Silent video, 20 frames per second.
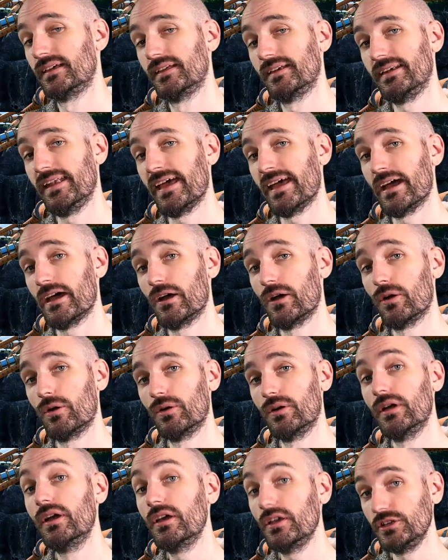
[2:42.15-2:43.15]
Now,
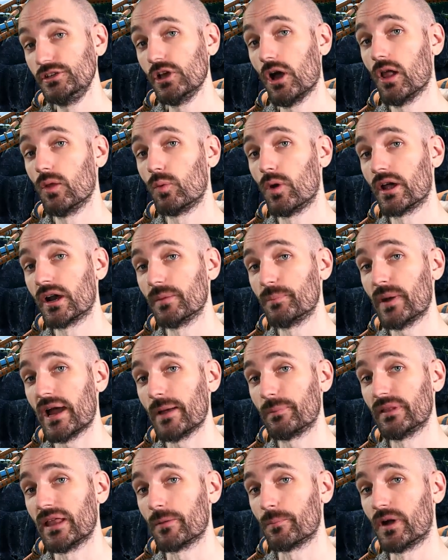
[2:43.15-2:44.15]
y'all wanted
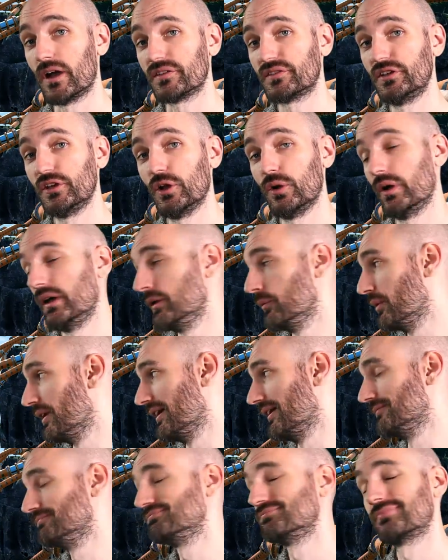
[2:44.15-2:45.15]
Pipeline Mark 2, and
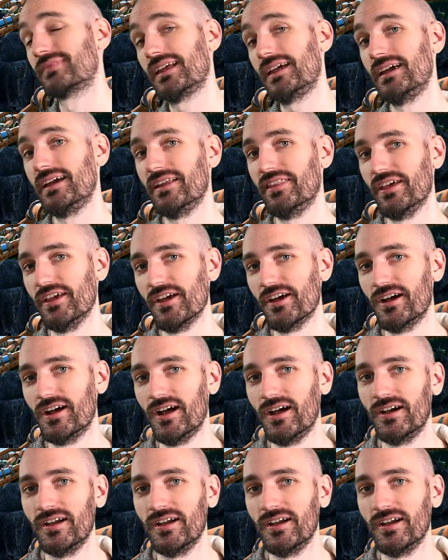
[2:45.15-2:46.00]
well, here they are.